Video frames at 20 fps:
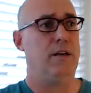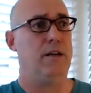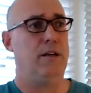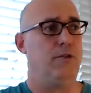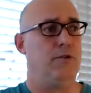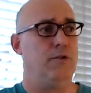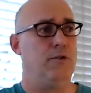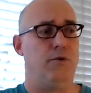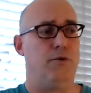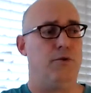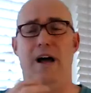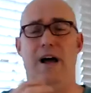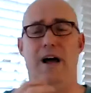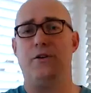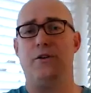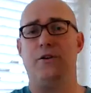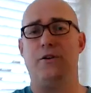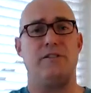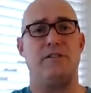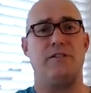drown
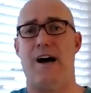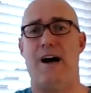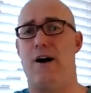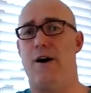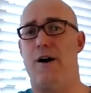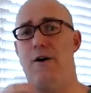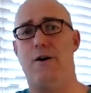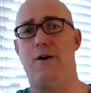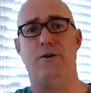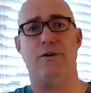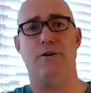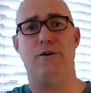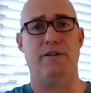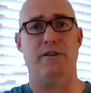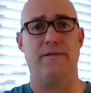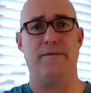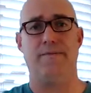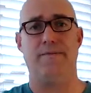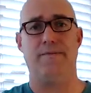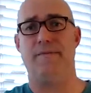your sorrows
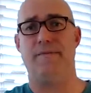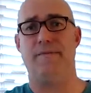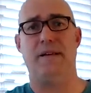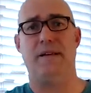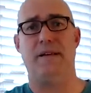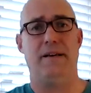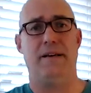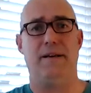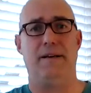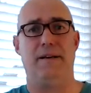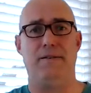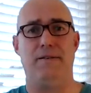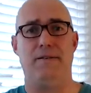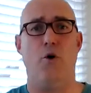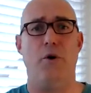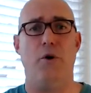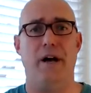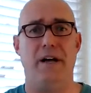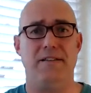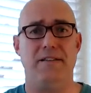in
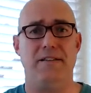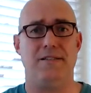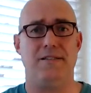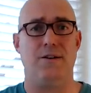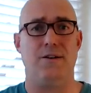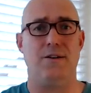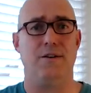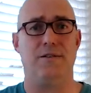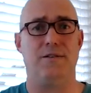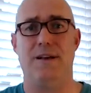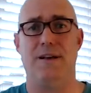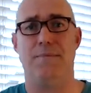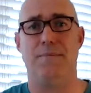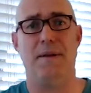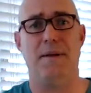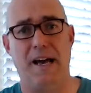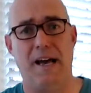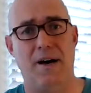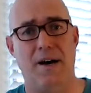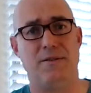donuts or something
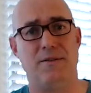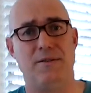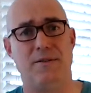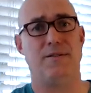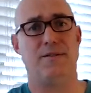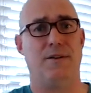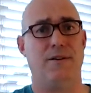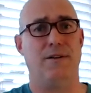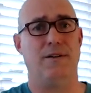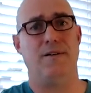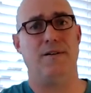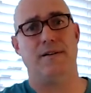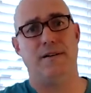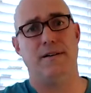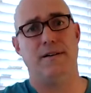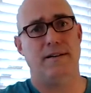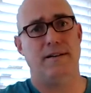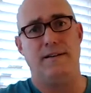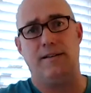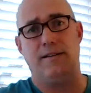else or
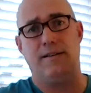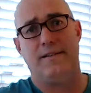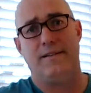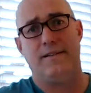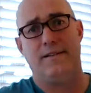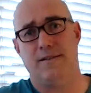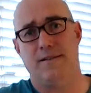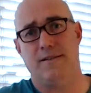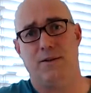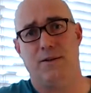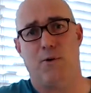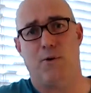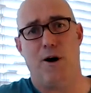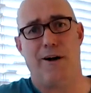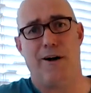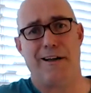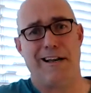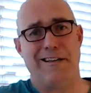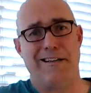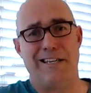The
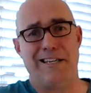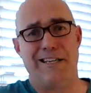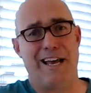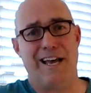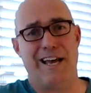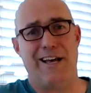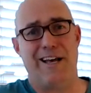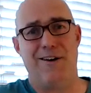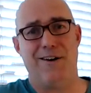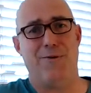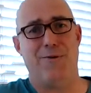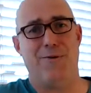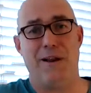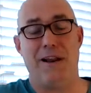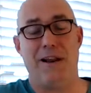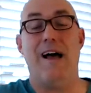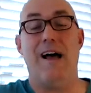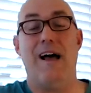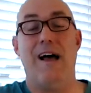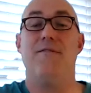Walking Dead or what
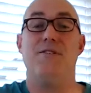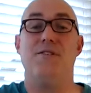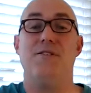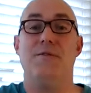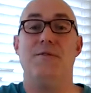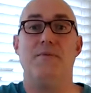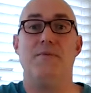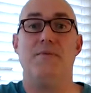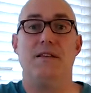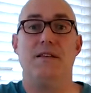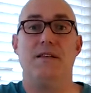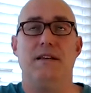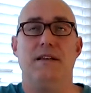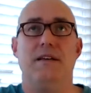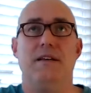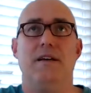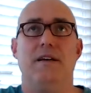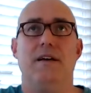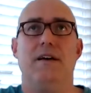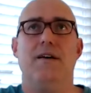have you.
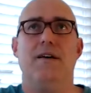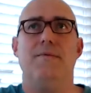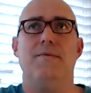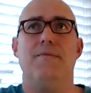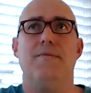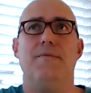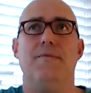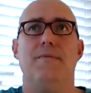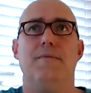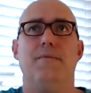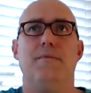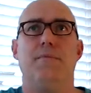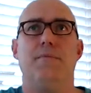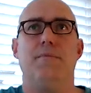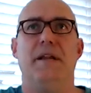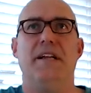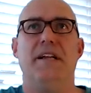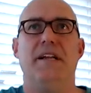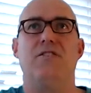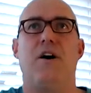But
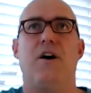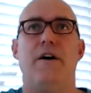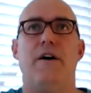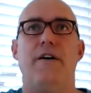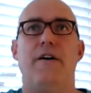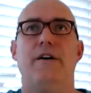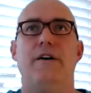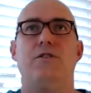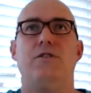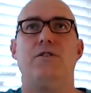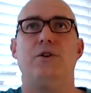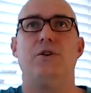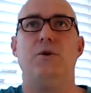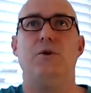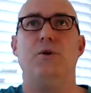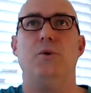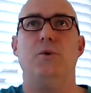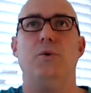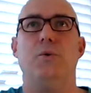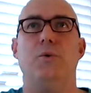it's harder
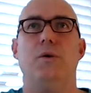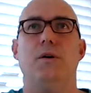to